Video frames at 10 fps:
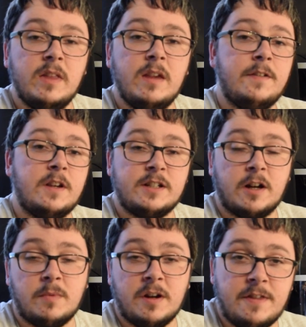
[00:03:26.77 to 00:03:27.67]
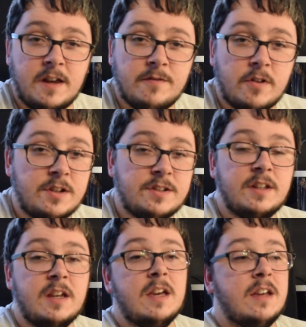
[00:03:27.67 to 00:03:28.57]
If you could check on my Thingiverse,
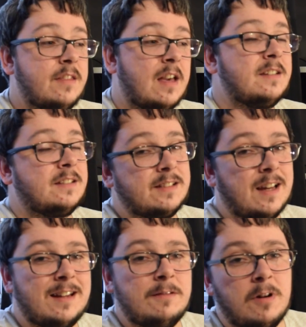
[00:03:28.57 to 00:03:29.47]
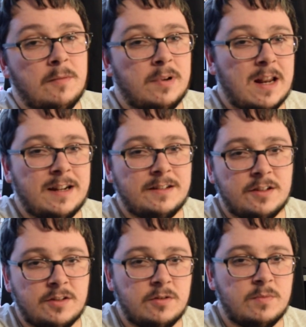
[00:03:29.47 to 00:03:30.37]
that is exactly what I'm planning
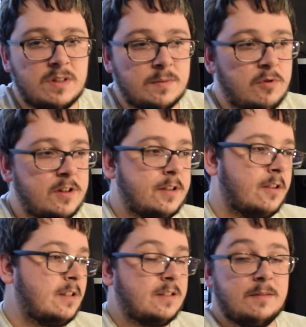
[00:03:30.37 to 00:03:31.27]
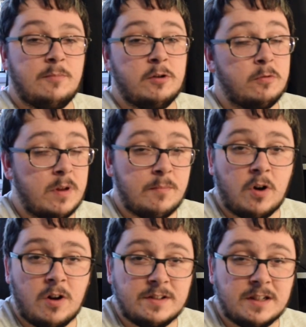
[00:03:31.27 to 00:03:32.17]
to do with this printer, is to print all them
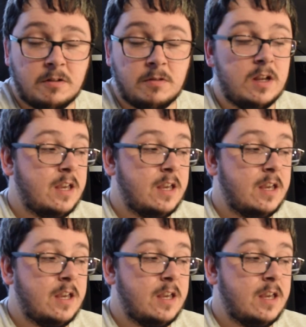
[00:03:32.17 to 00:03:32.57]
parts out